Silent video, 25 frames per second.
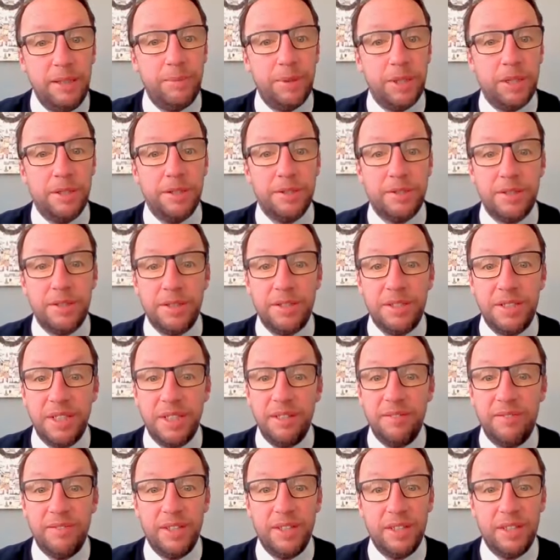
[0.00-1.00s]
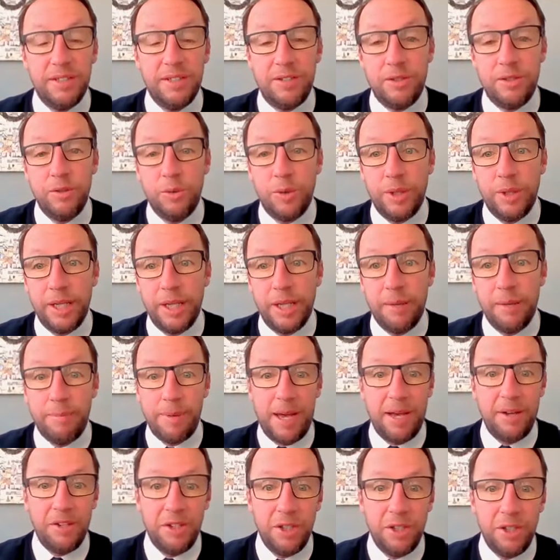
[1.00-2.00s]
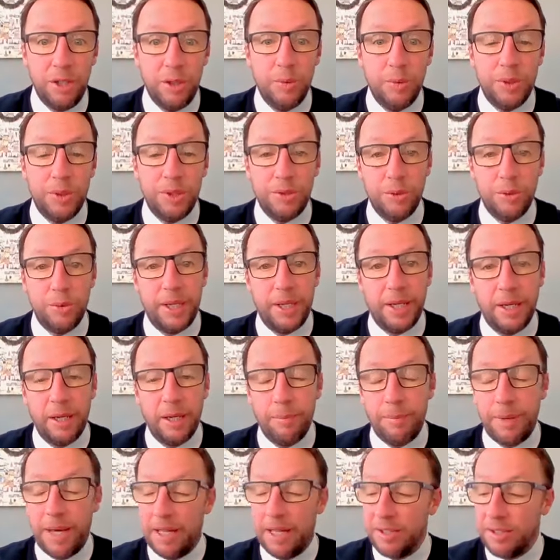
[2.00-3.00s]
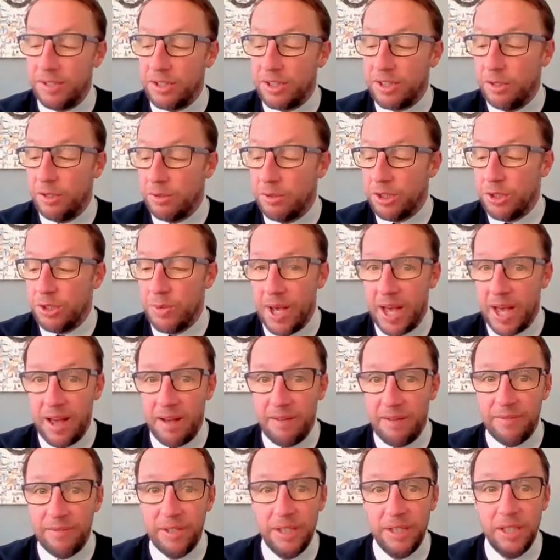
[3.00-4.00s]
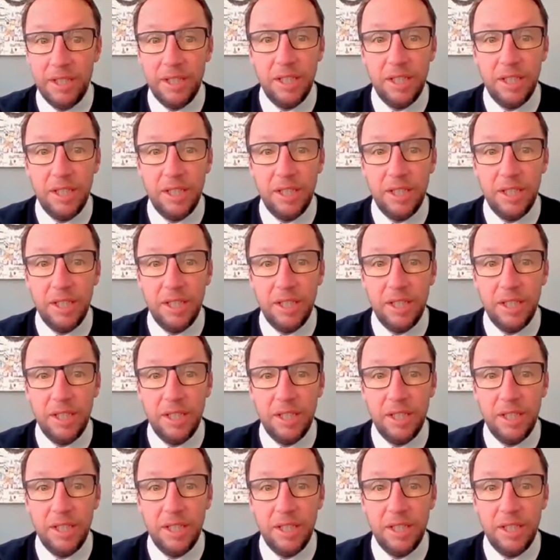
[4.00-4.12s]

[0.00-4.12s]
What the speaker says: because the CV is talking about you and talking about the skills you have.